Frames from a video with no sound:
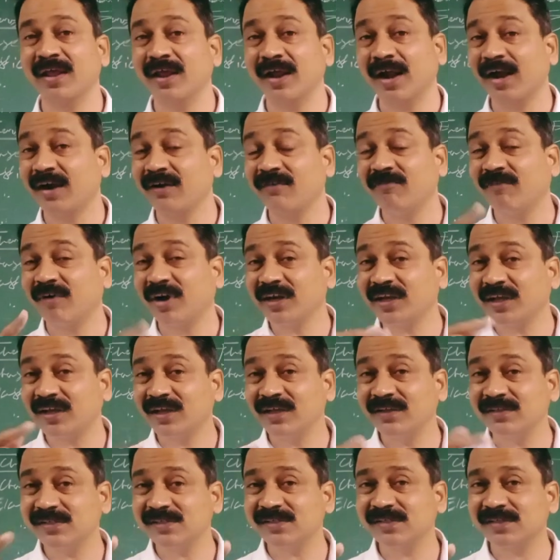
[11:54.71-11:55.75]
And what
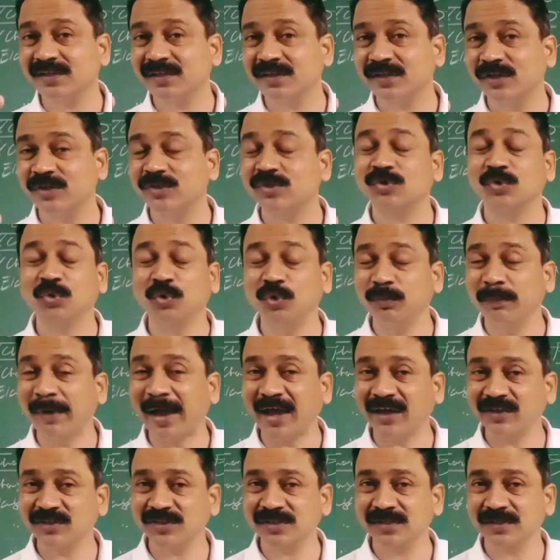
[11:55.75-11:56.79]
else? School
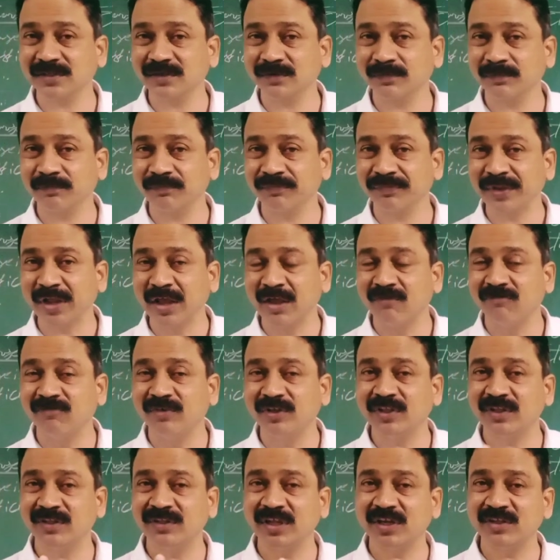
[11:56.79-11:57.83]
bags.
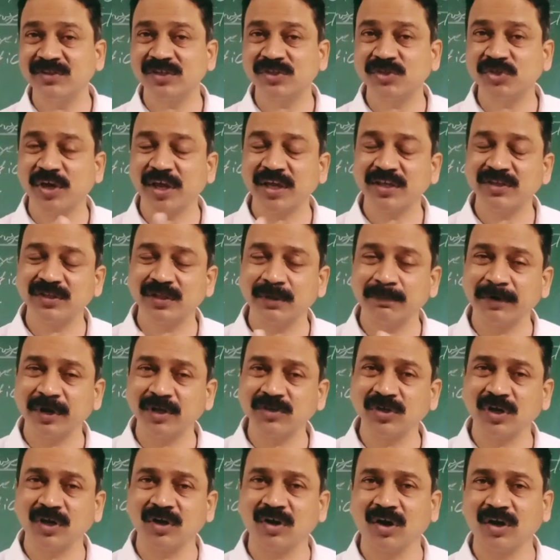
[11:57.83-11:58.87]
Whether there is a change in the price
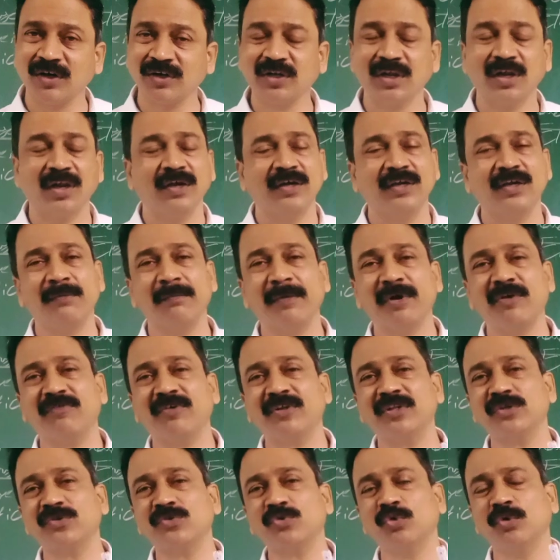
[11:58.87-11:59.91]
or not, demand for
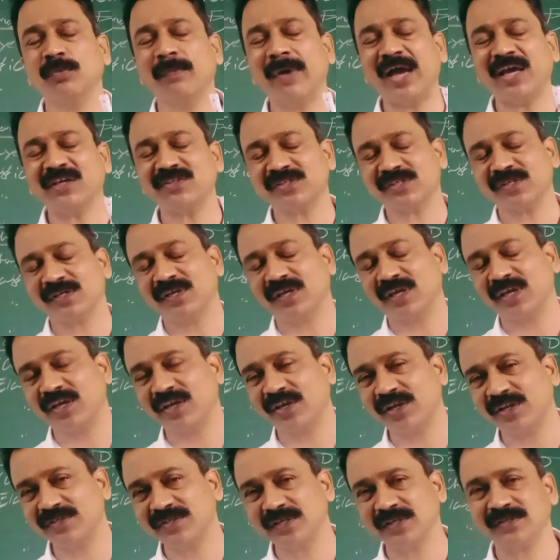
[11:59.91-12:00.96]
the school bags
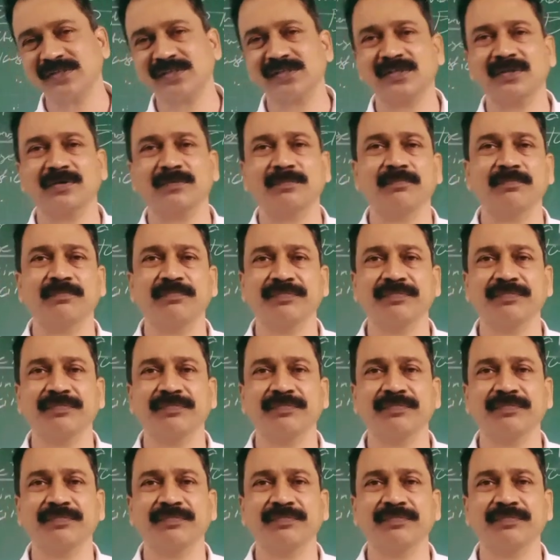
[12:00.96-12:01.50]
increases.